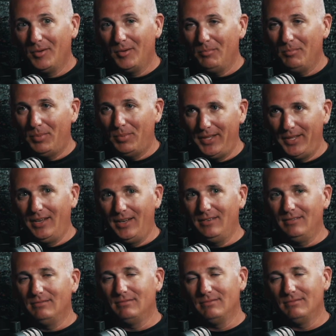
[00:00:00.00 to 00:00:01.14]
But then
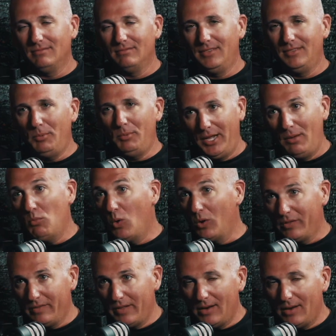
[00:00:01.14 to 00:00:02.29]
it became more
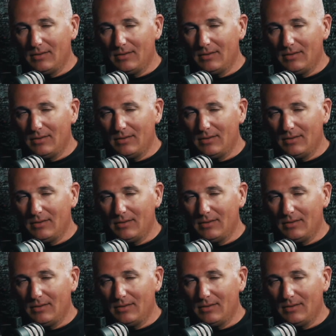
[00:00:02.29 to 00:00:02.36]
than that.